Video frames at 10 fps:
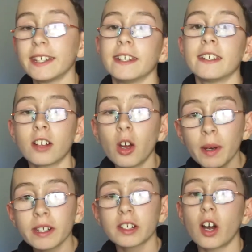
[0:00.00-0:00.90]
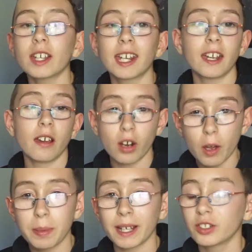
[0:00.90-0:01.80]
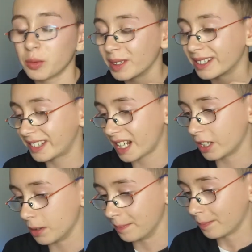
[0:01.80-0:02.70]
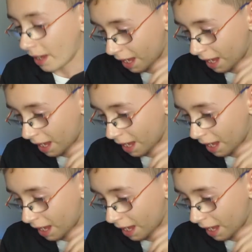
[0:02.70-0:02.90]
did is I went to IKEA and I picked up the Signum,